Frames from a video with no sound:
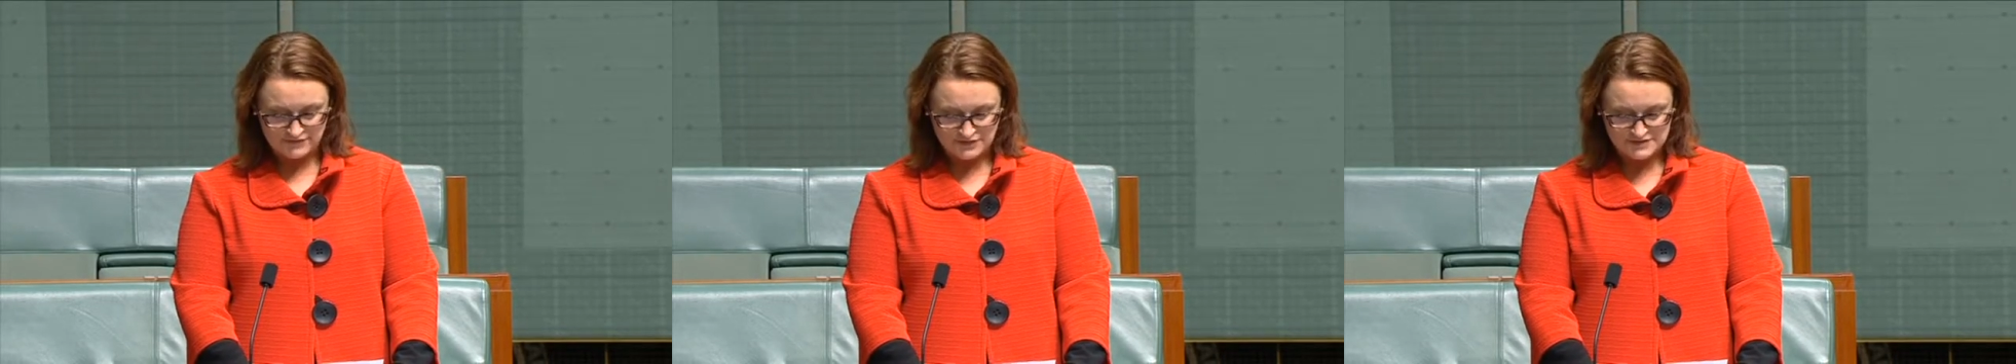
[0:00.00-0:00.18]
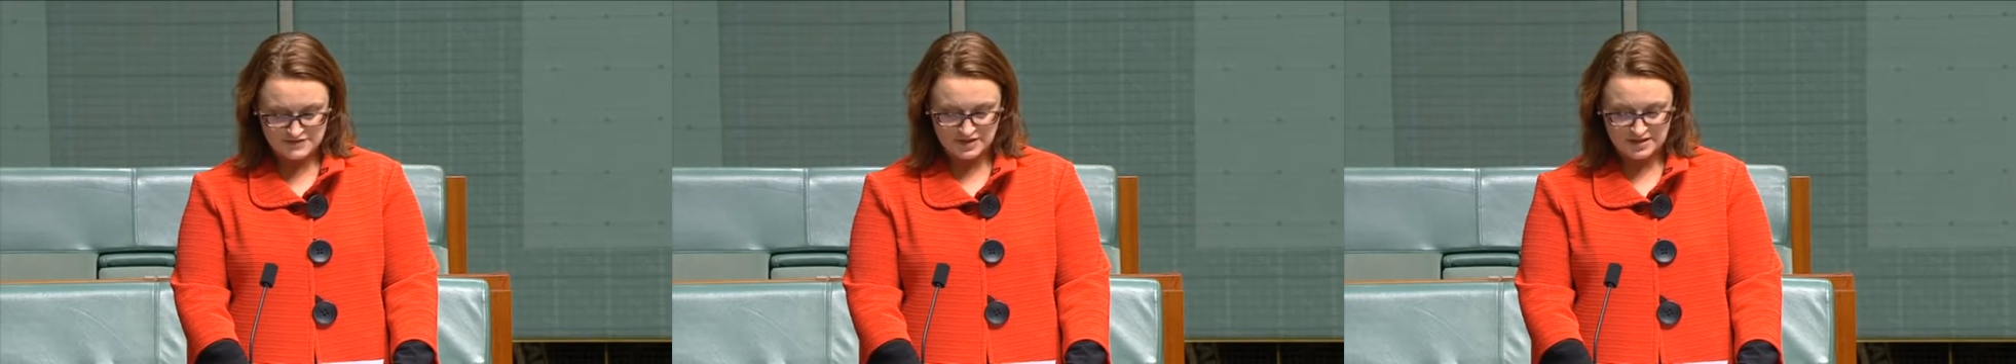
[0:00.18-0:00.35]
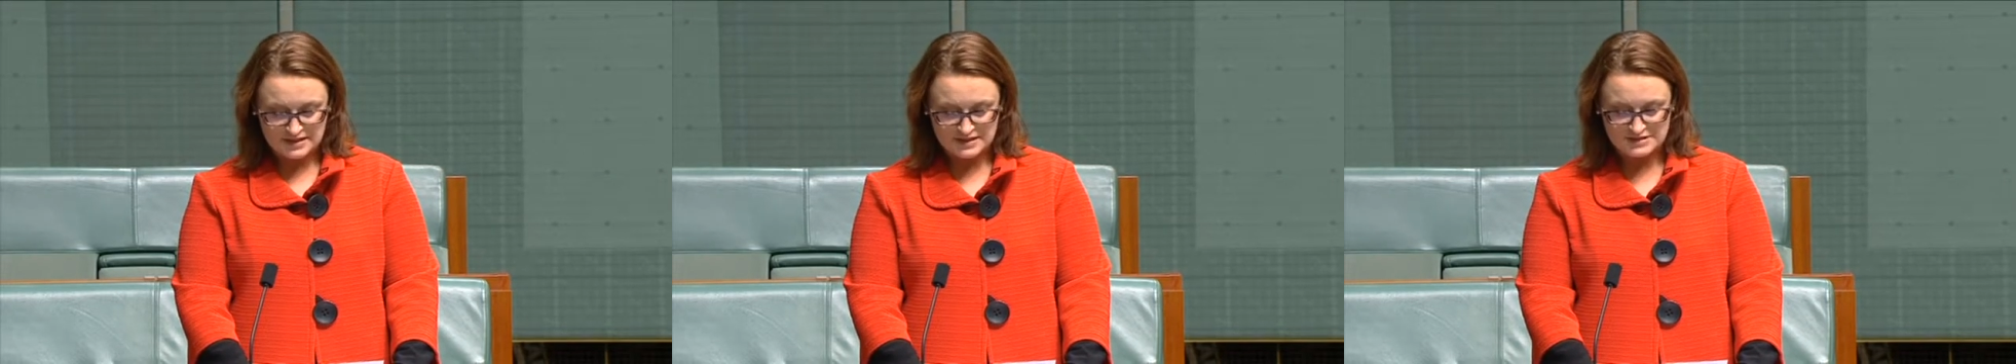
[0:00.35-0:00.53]

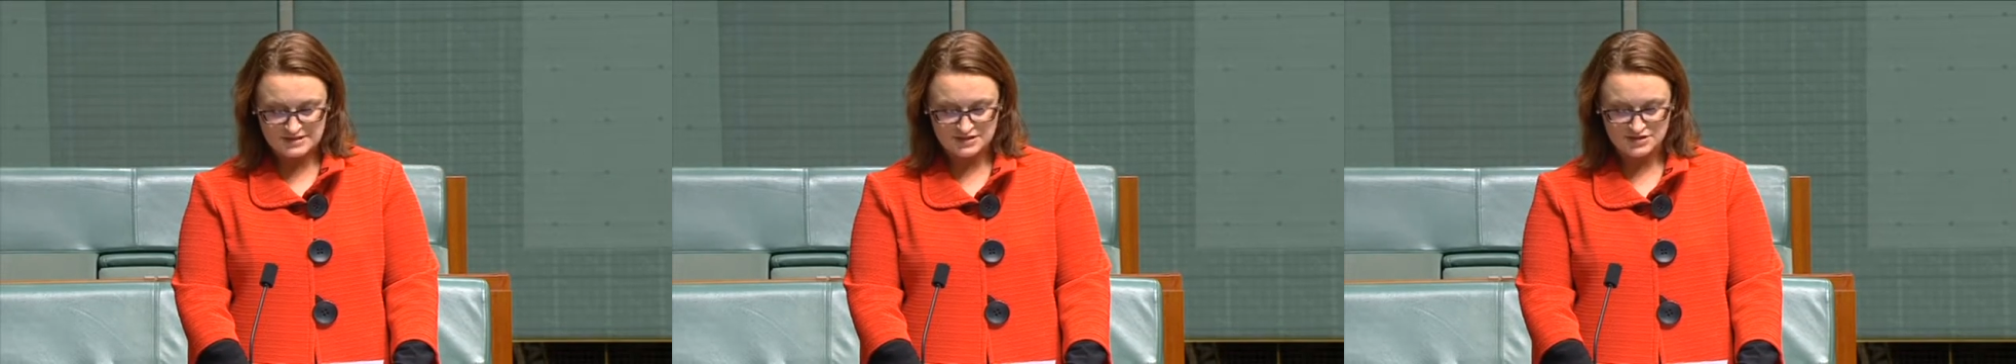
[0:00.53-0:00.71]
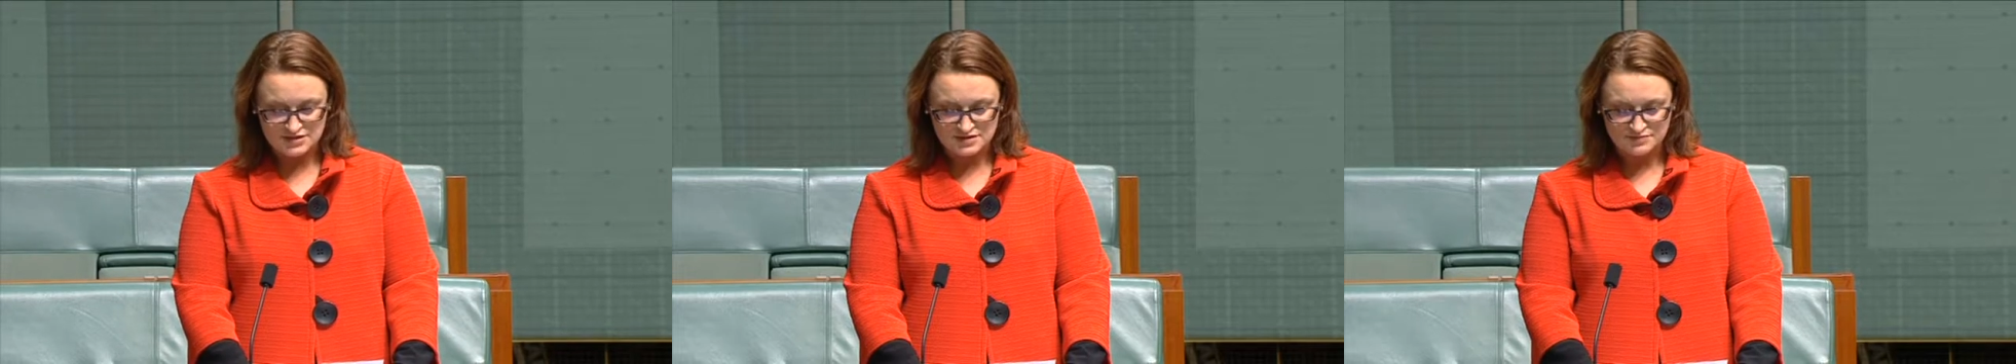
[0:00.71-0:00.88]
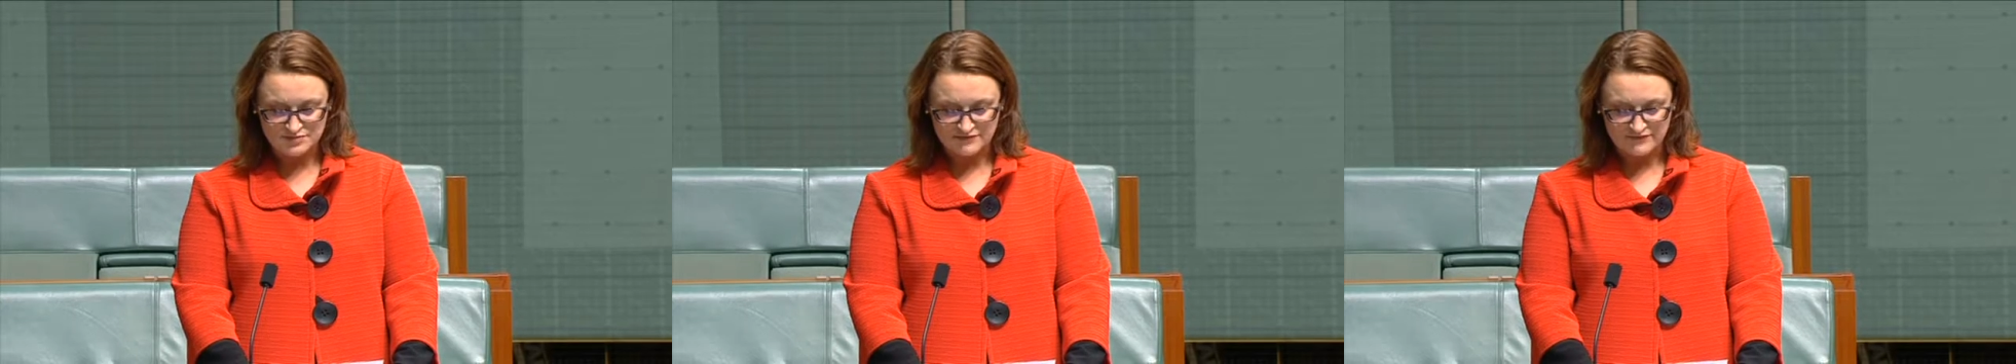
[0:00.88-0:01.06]
also
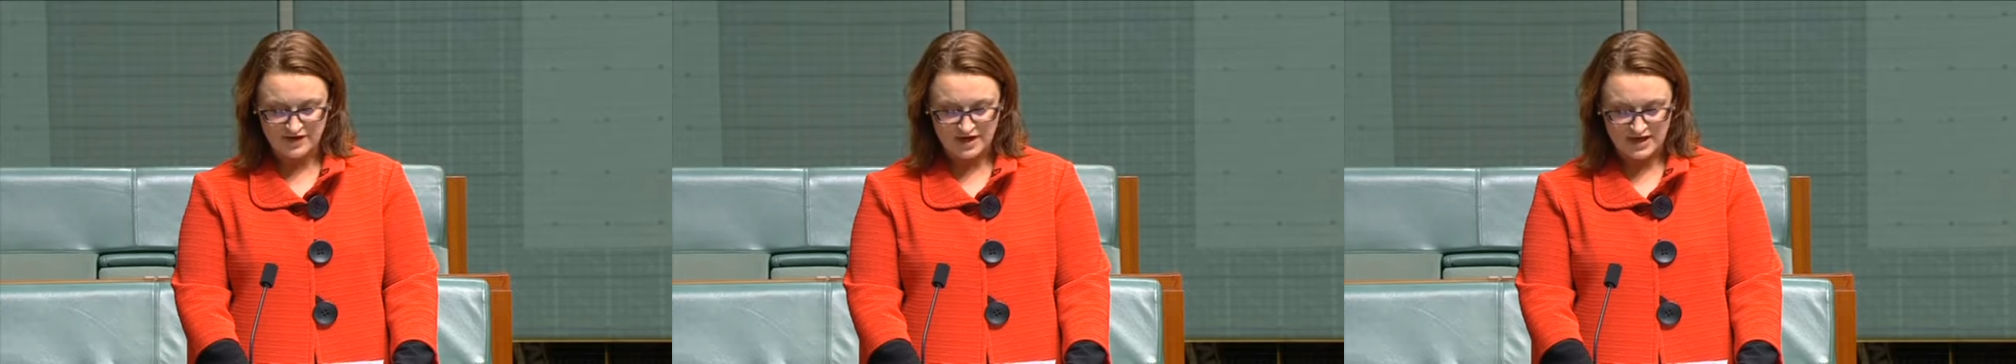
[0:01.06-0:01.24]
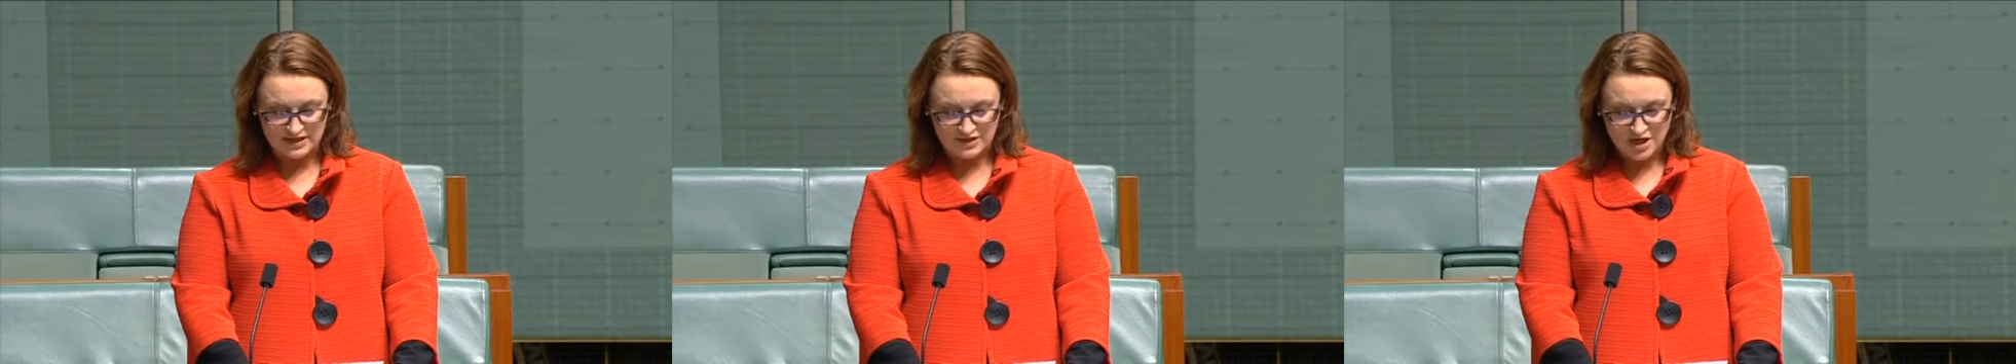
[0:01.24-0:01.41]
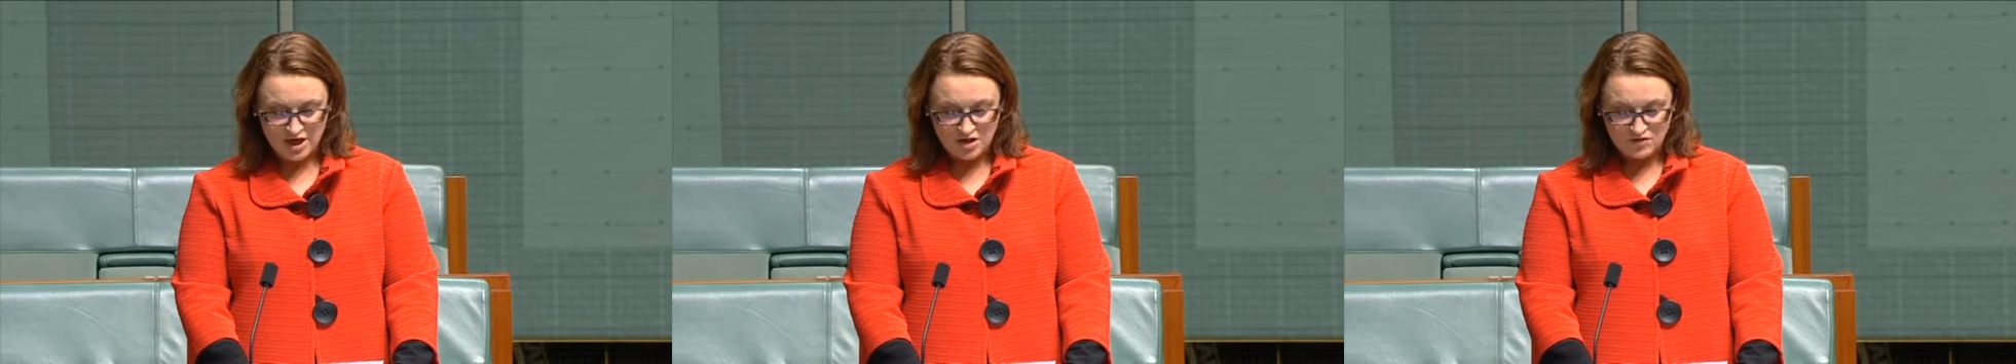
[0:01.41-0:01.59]
continued to provide